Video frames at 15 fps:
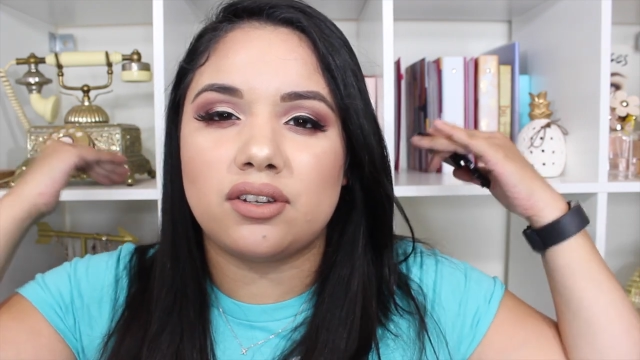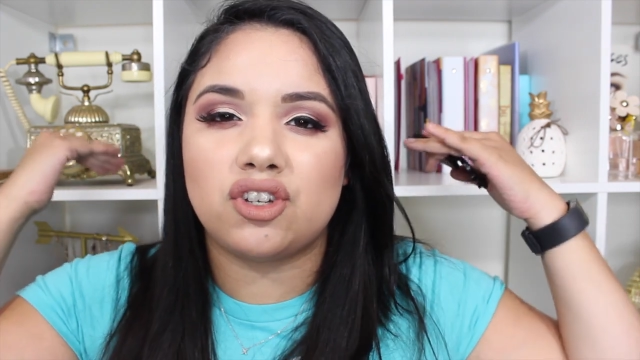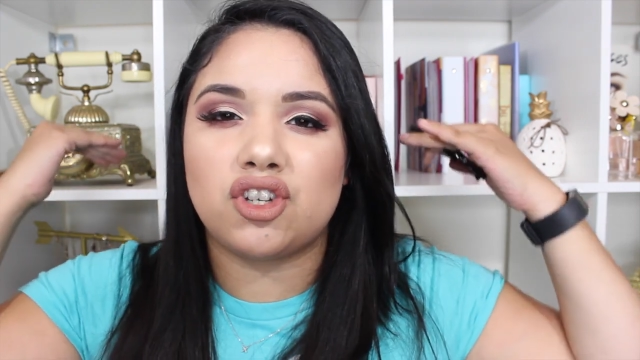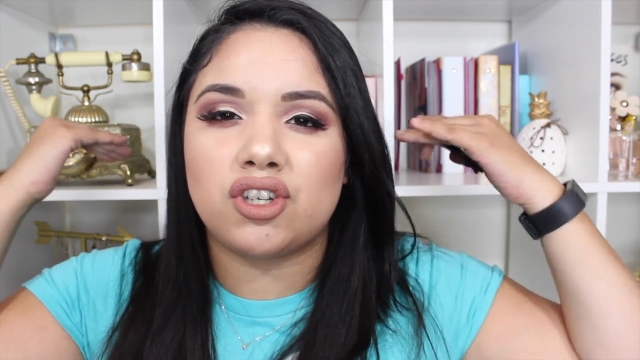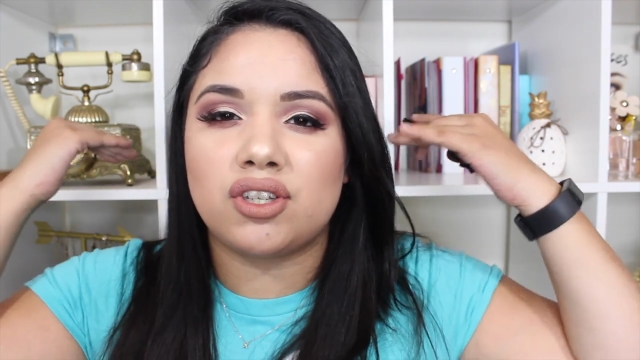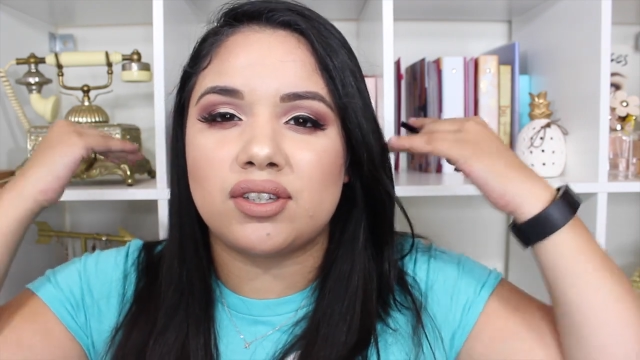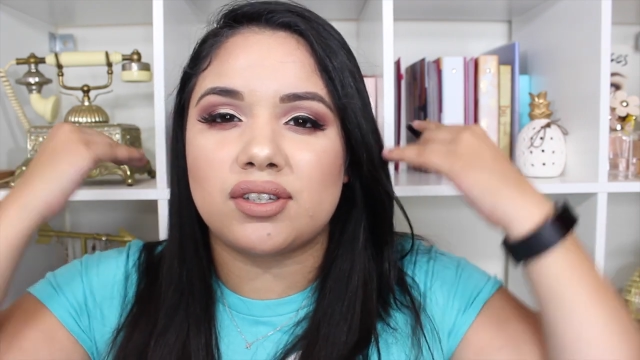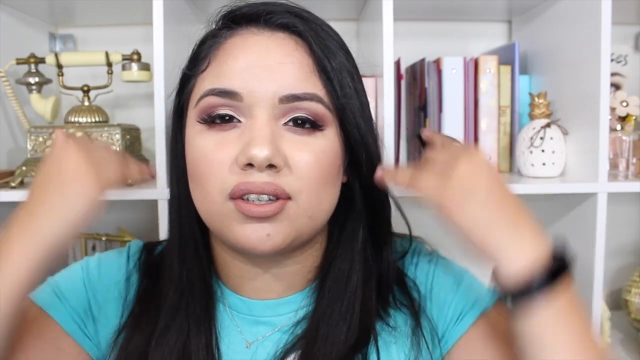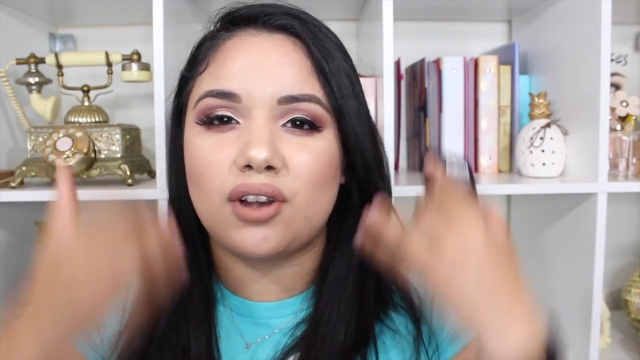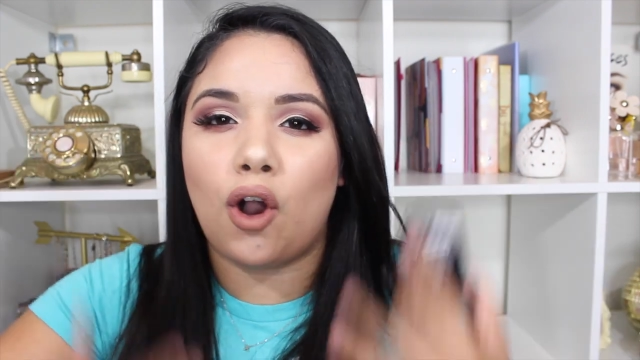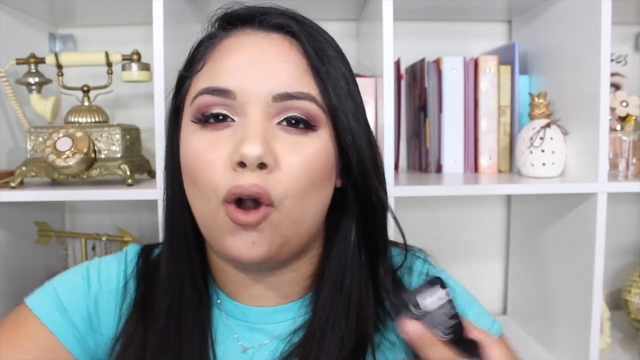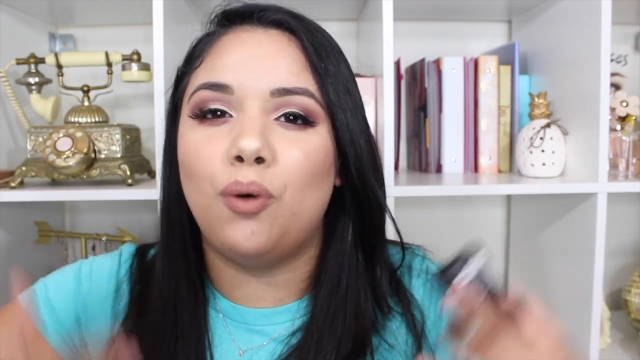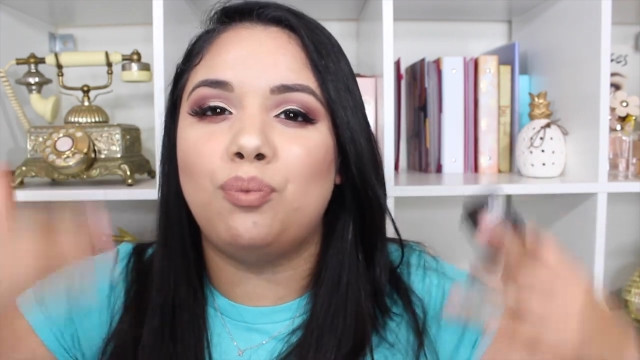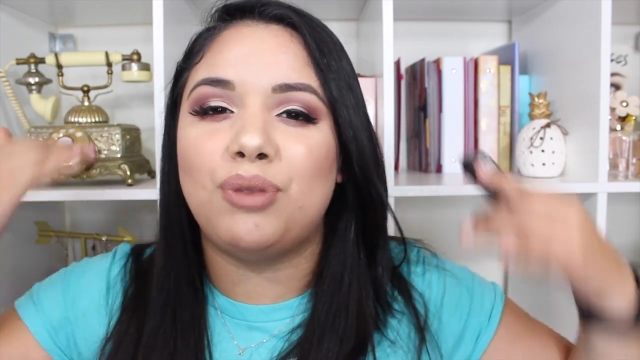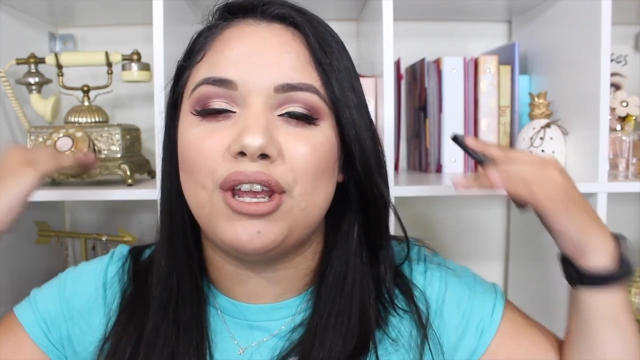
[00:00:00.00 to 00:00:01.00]

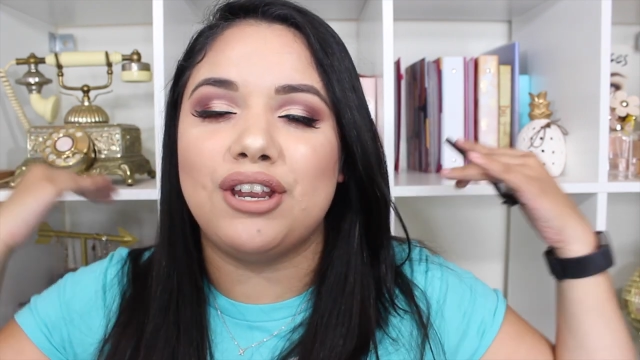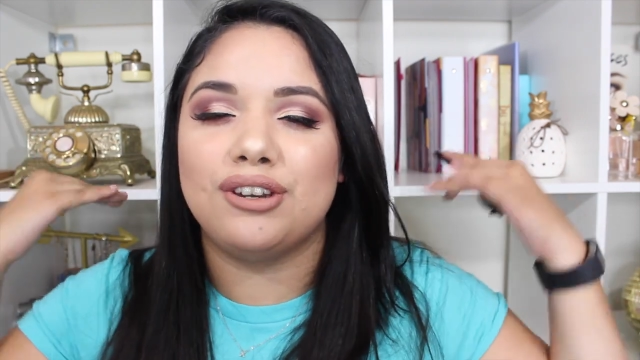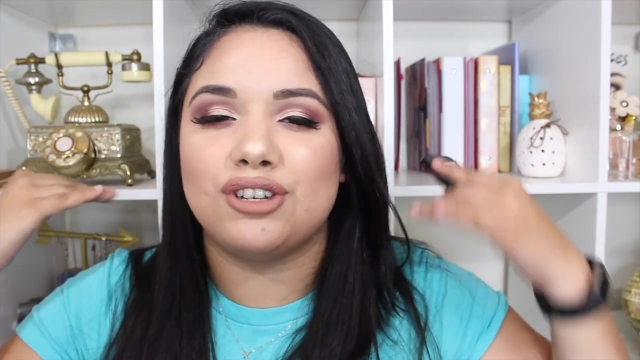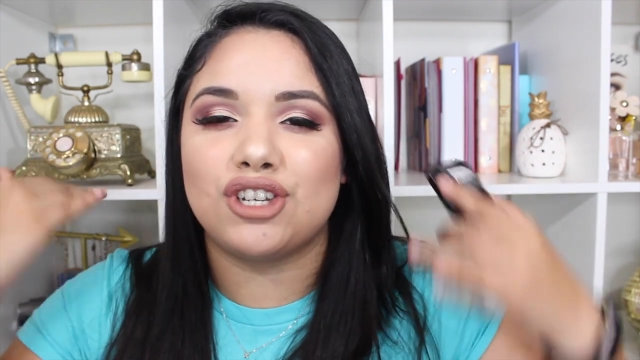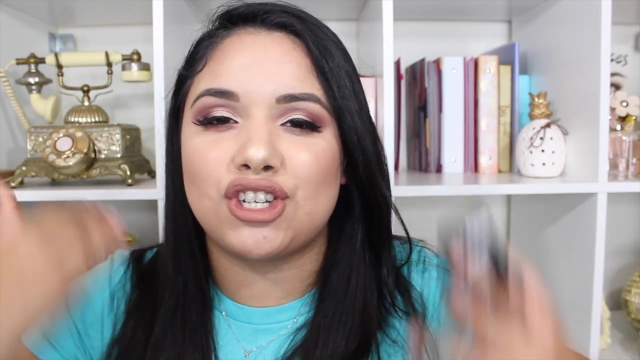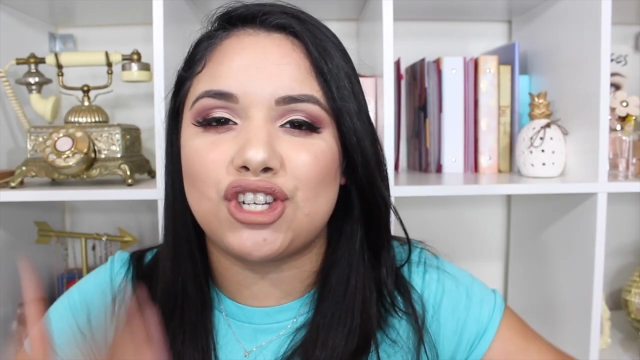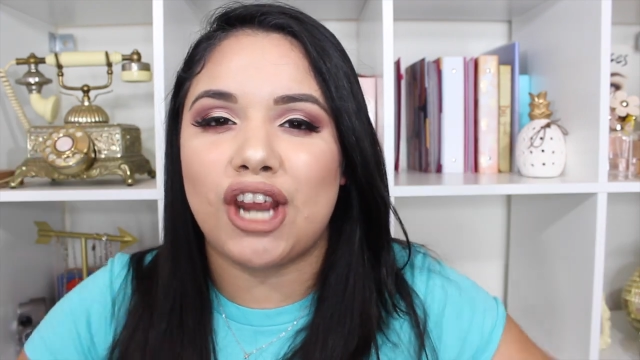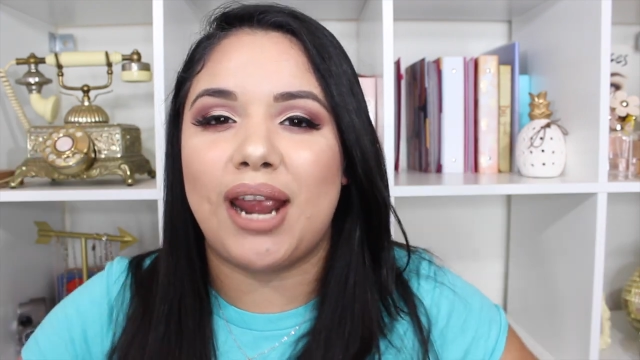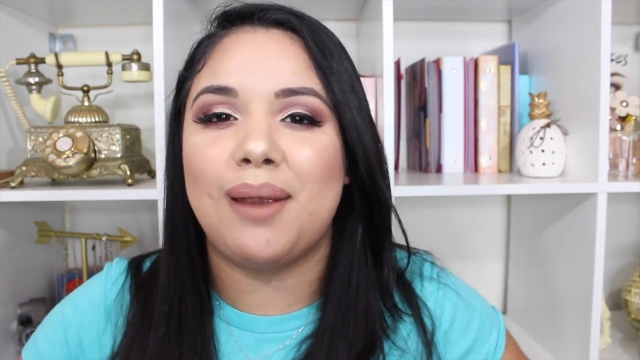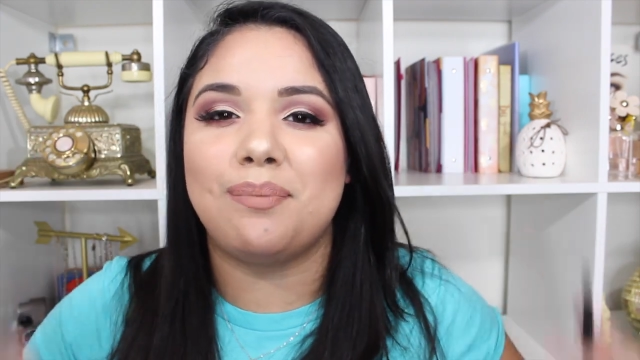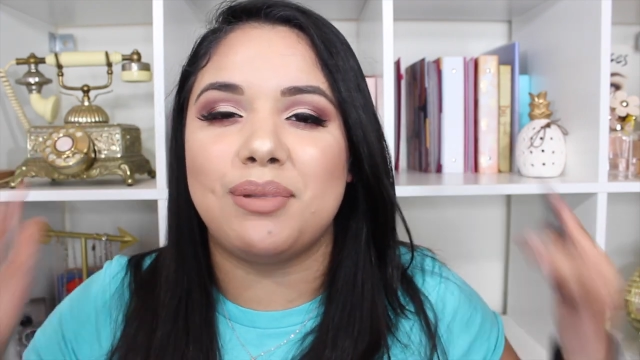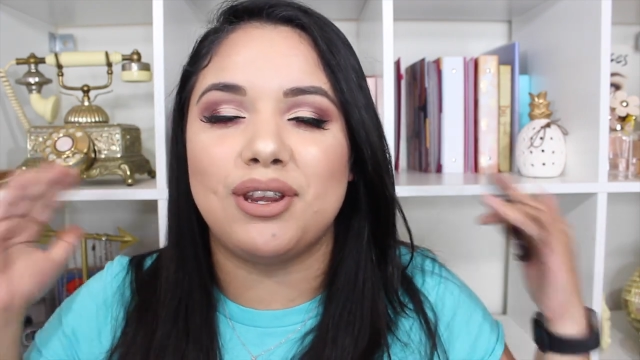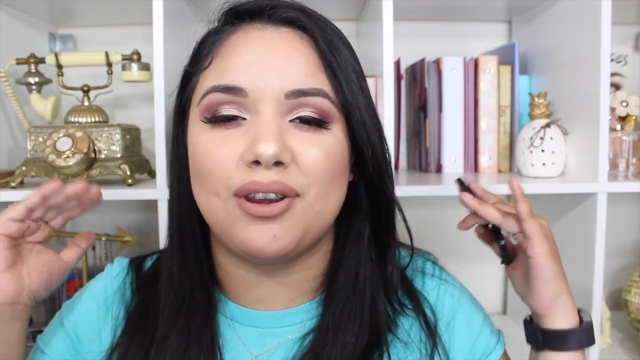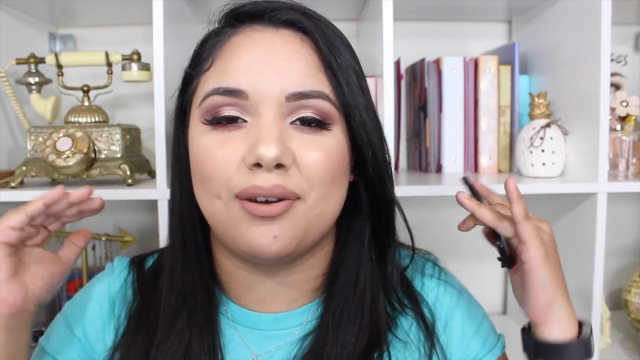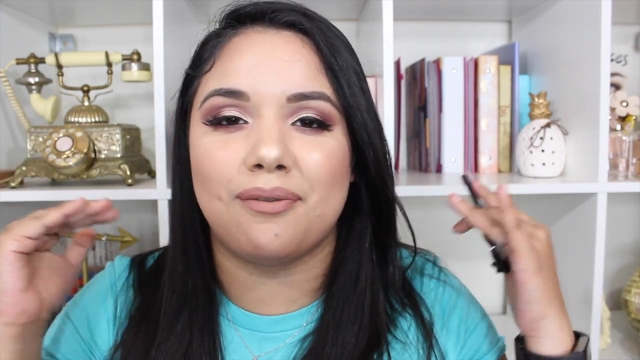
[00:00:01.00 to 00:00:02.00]
sculpt and
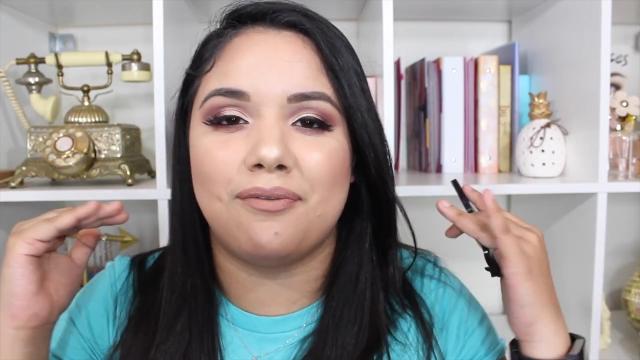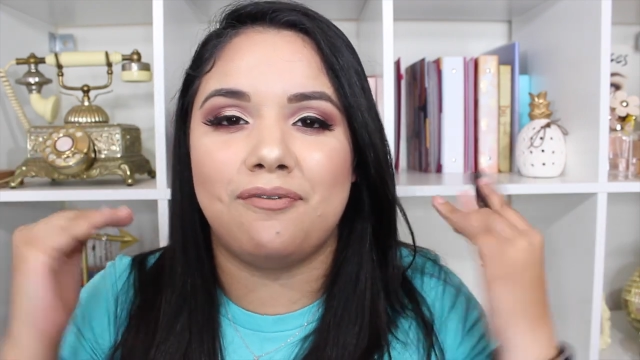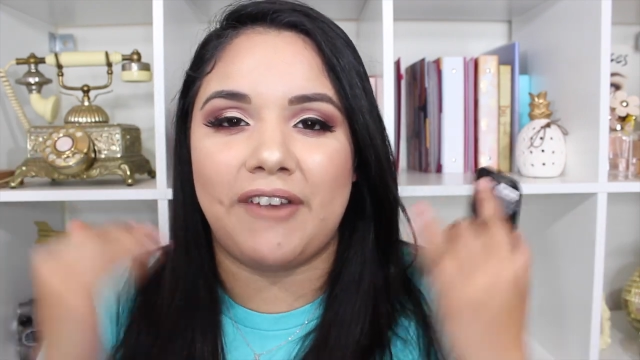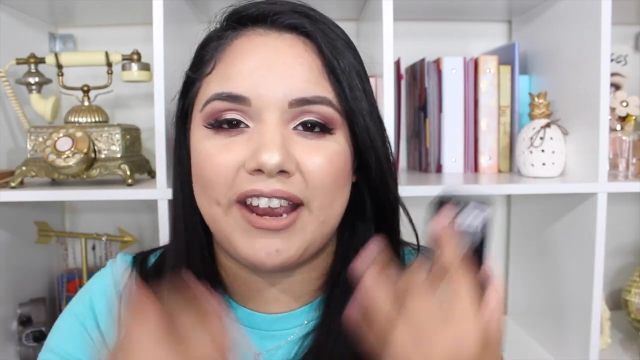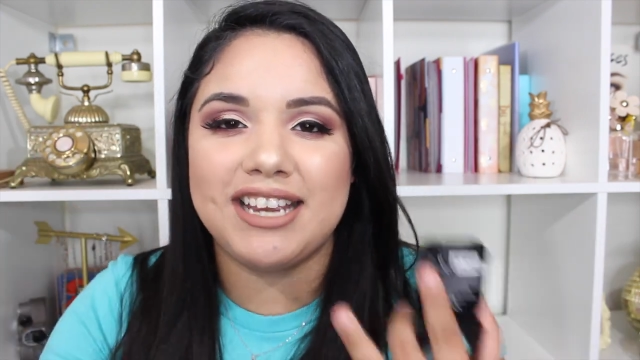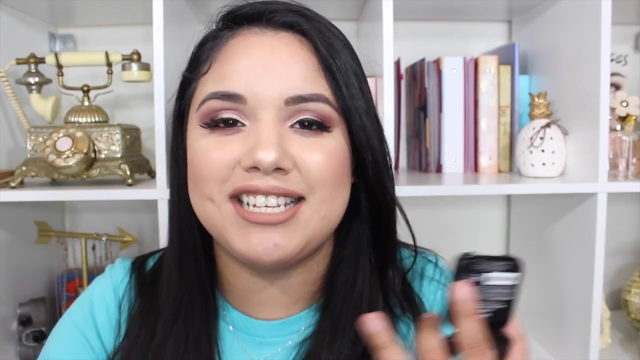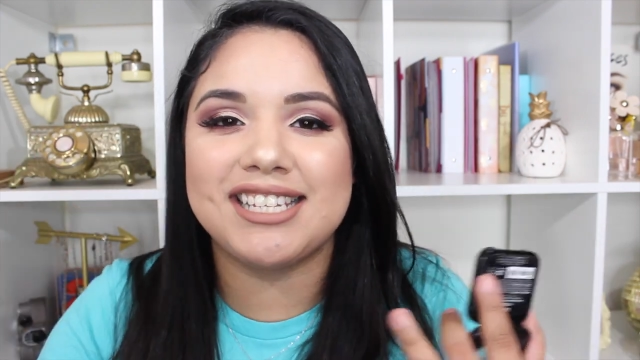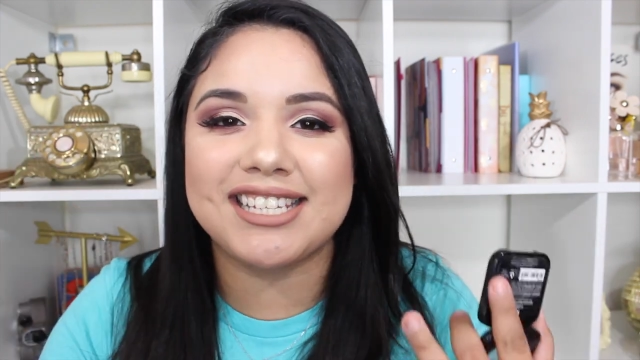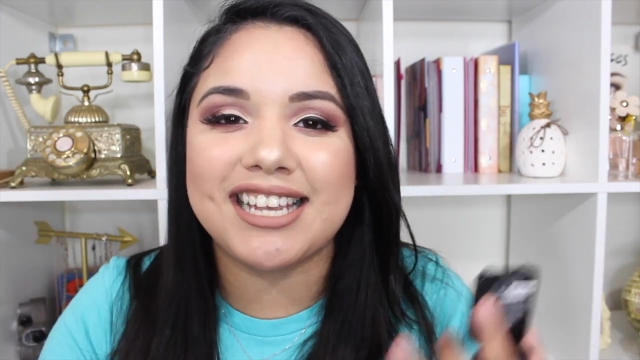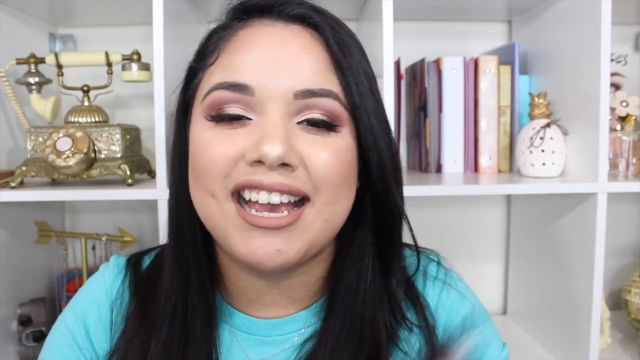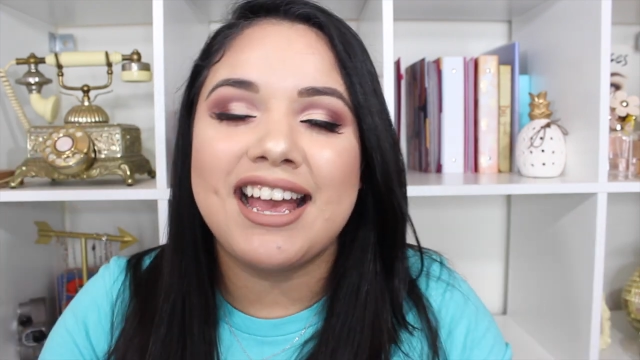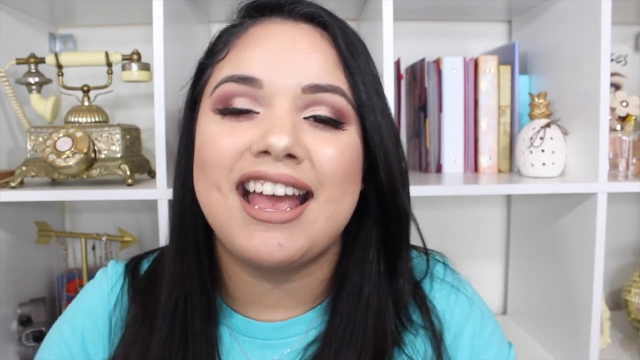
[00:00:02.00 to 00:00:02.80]
shape your face,